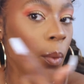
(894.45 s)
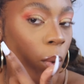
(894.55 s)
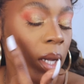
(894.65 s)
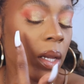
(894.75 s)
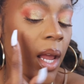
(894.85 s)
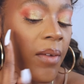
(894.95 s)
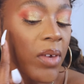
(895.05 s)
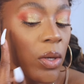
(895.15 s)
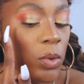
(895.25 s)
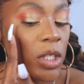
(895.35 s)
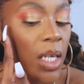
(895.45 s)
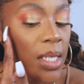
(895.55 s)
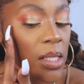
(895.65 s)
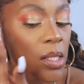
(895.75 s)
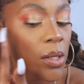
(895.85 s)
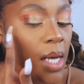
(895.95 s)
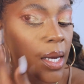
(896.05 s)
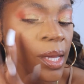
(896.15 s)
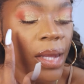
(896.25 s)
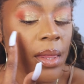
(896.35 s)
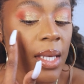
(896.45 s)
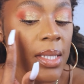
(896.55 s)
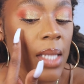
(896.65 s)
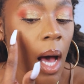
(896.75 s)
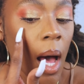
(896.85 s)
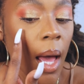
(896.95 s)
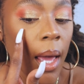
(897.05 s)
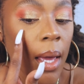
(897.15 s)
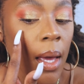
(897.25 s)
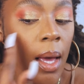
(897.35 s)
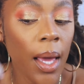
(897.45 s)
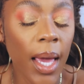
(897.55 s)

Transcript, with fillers: When if you just learn how to like this eye,